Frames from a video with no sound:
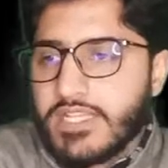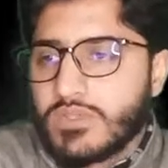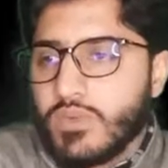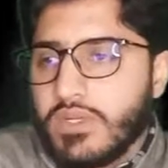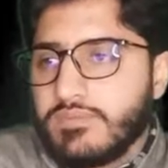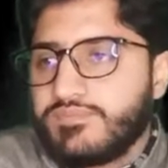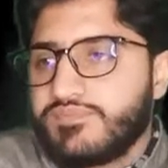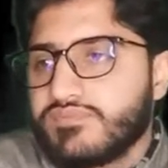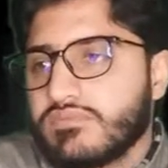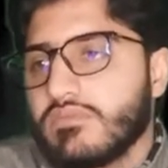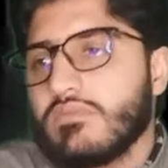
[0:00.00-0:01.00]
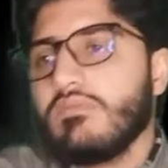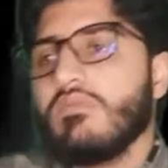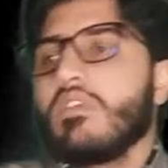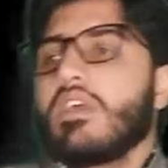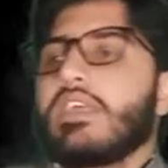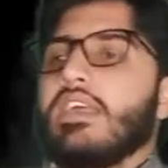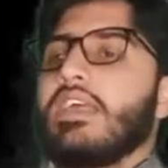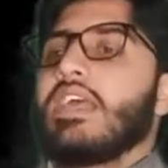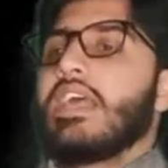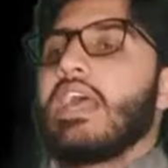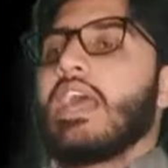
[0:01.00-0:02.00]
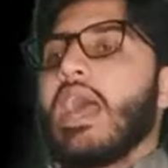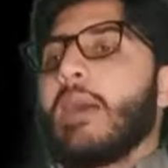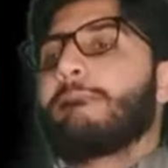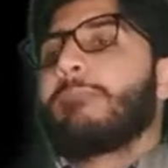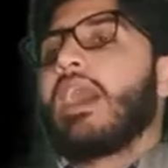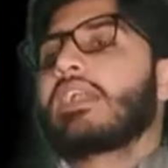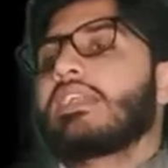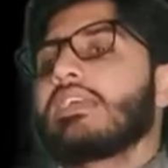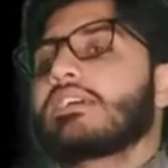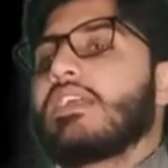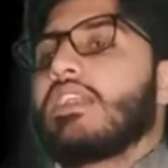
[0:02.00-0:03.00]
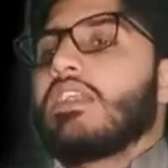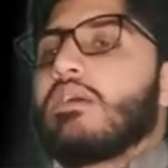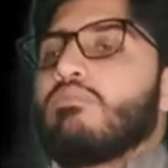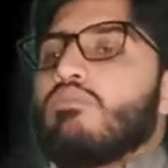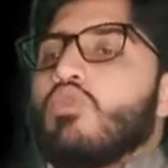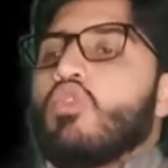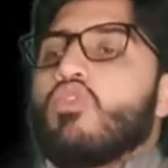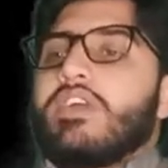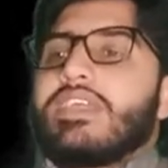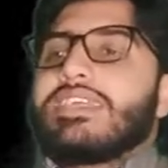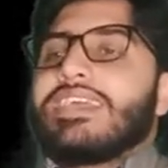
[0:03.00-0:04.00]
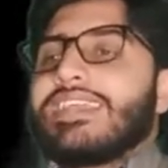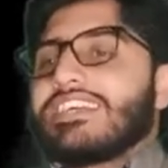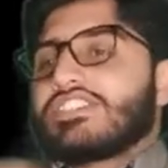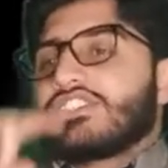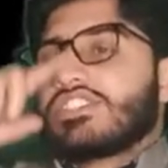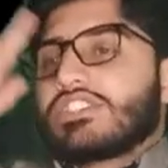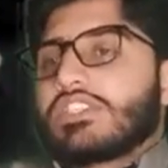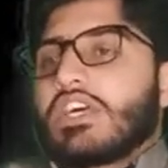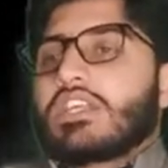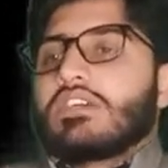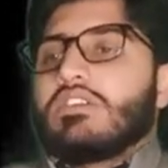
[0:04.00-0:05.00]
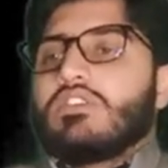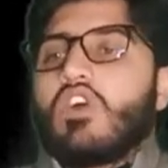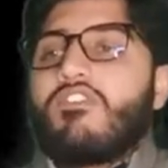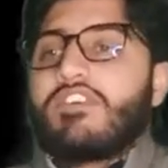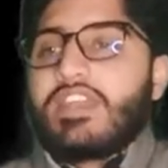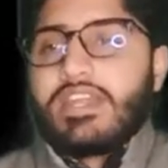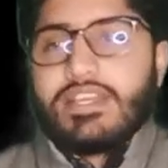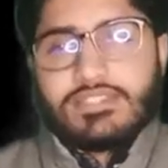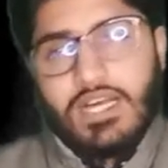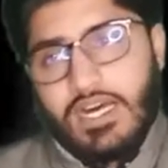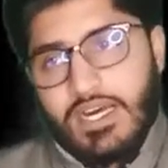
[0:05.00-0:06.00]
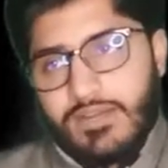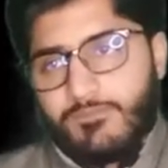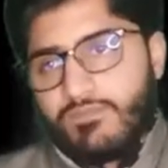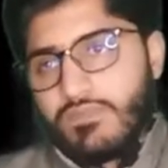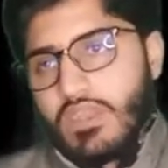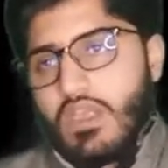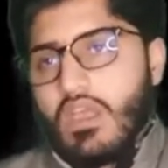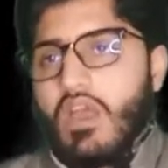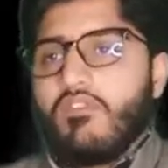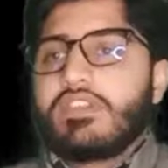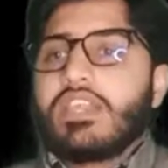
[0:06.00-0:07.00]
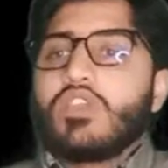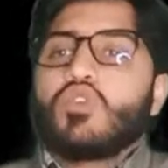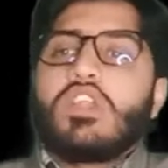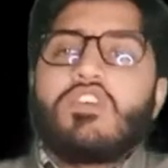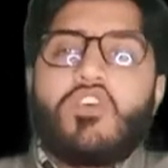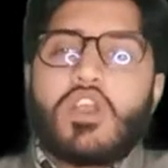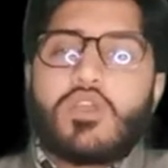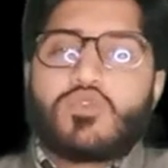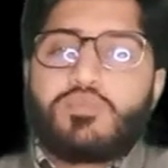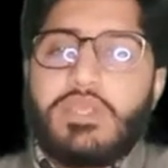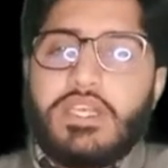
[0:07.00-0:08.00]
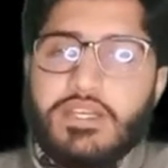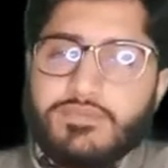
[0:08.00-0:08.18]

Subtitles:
one. Okay, a particle moving in a circle of radius r with a uniform speed.